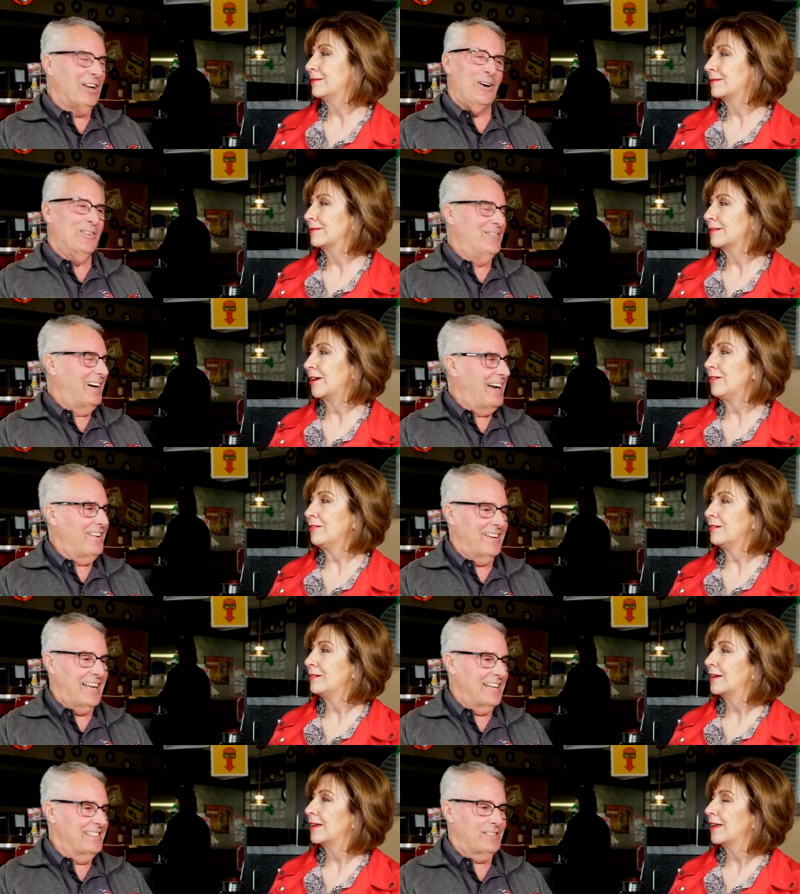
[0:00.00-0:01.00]
Speaker 1: No, oh. I
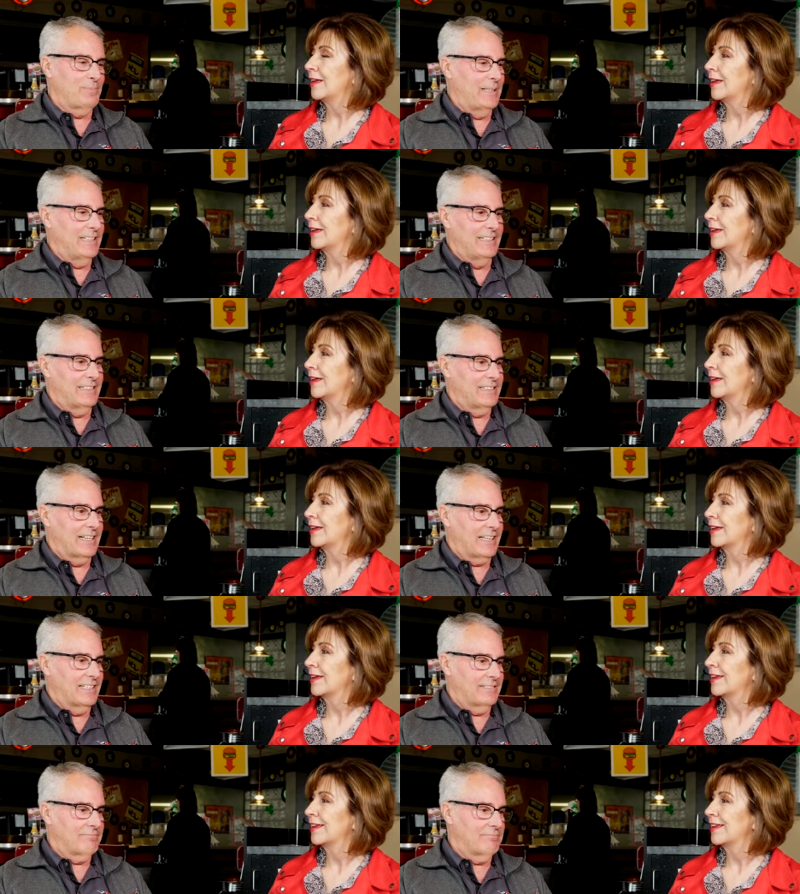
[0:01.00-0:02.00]
haven't had a speeding
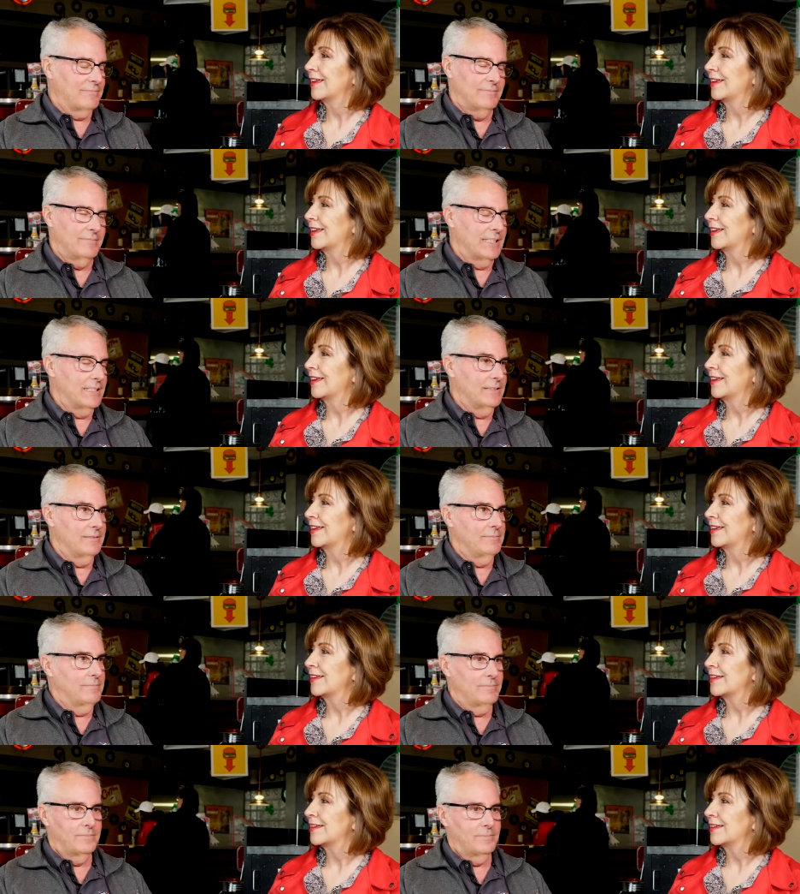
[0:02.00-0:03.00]
ticket
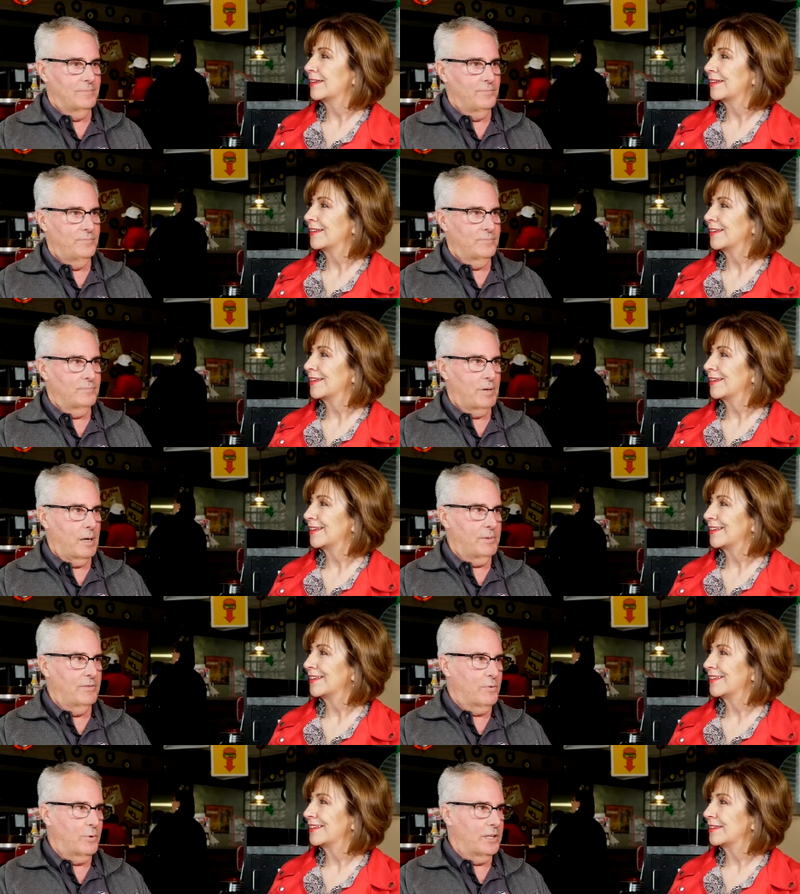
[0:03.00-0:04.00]
in
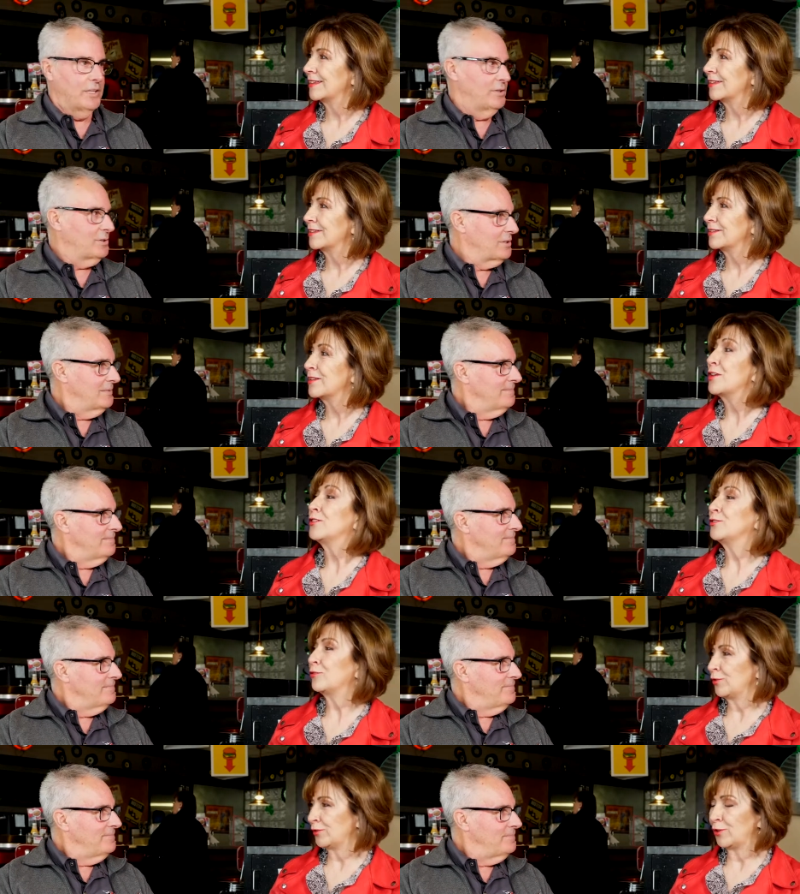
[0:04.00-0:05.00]
probably 40 years.
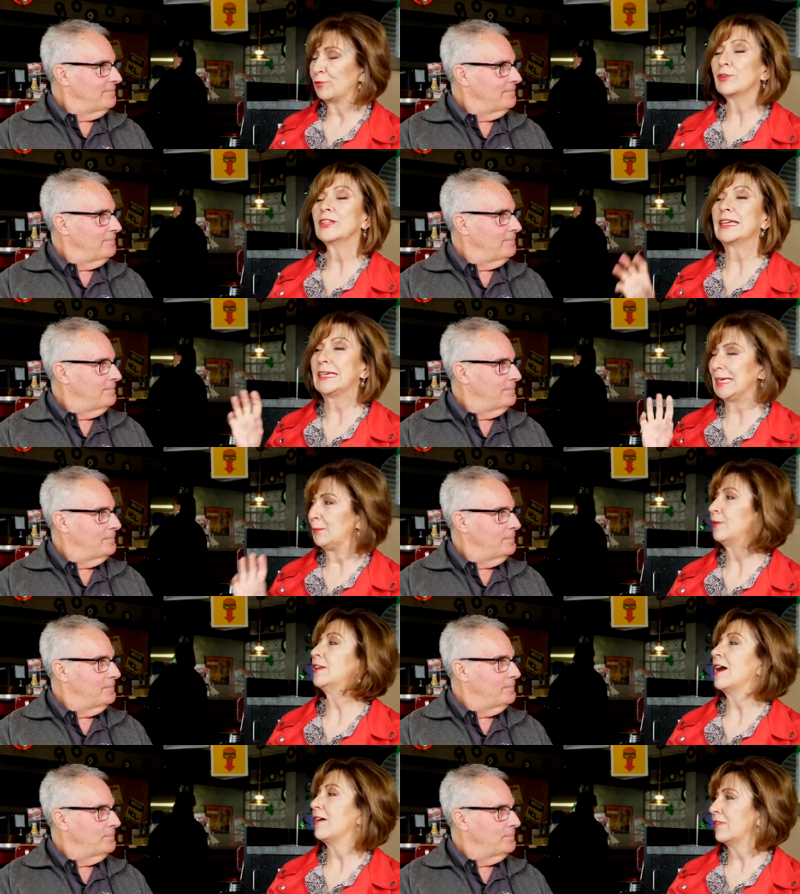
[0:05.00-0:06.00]
Speaker 2: So, so you really keep
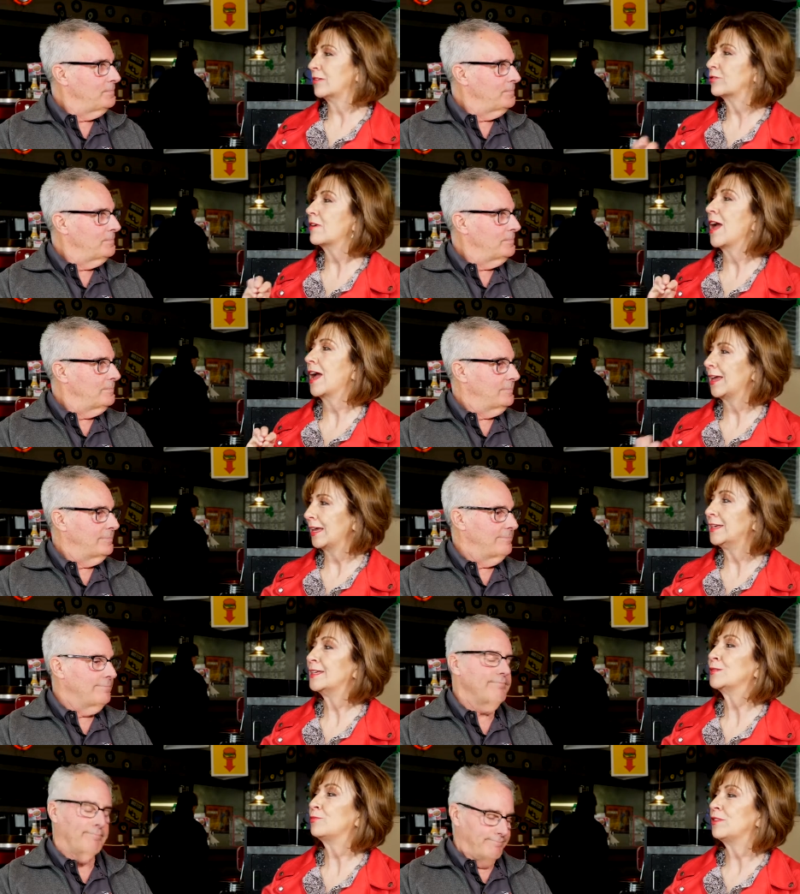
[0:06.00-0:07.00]
it on the track in
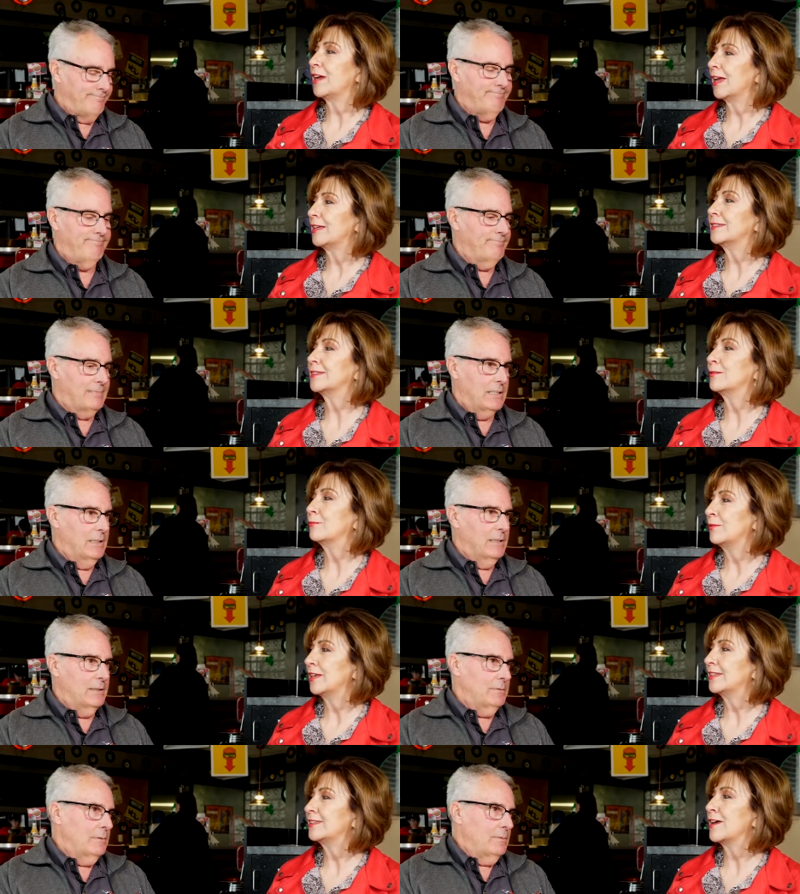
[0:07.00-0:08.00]
its place
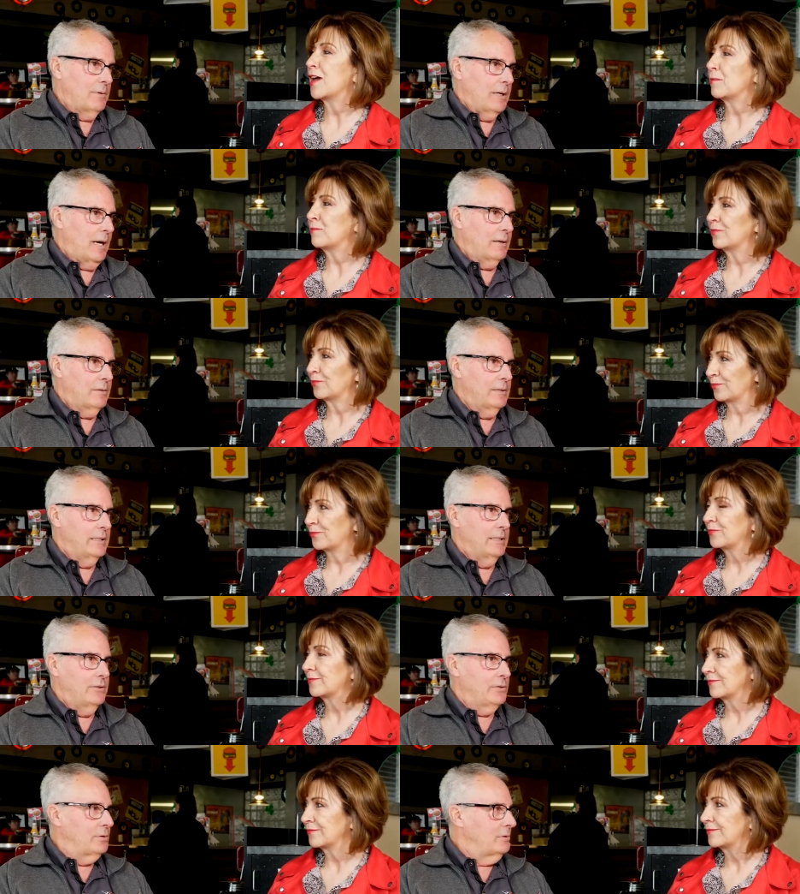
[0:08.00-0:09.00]
when it's time. Well, I don't
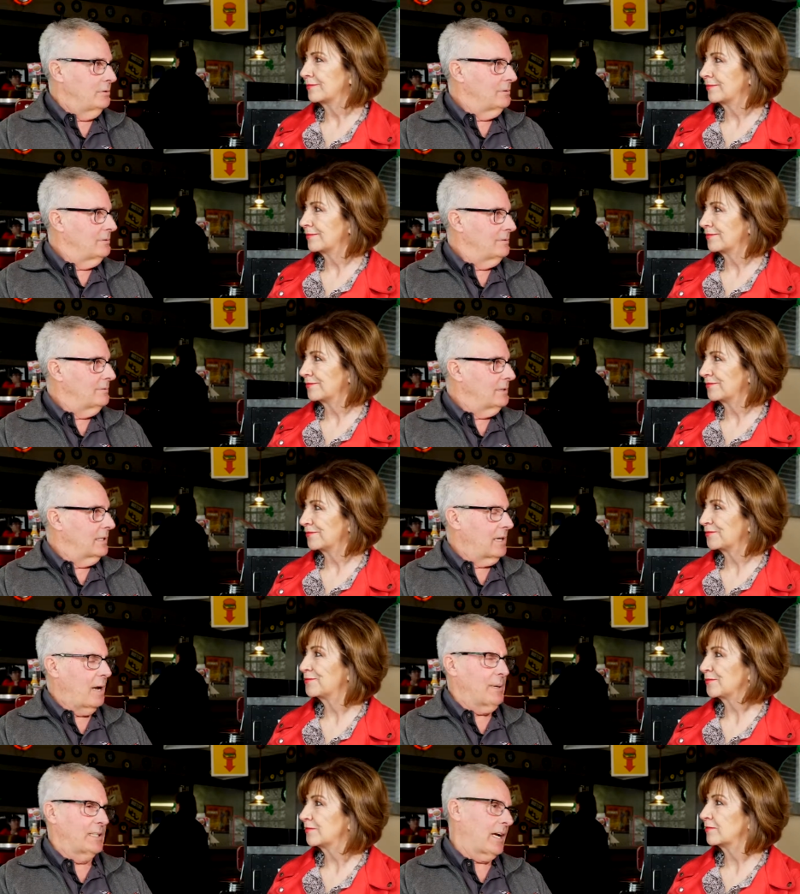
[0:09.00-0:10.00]
Speaker 1: need to,
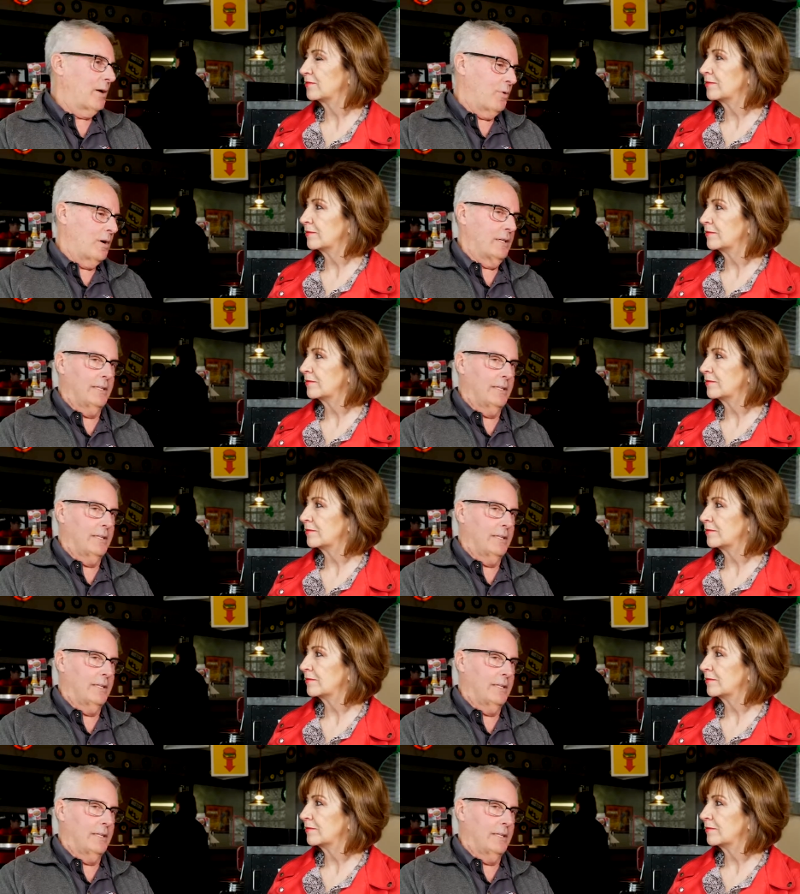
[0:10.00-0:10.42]
and I'm a tightwad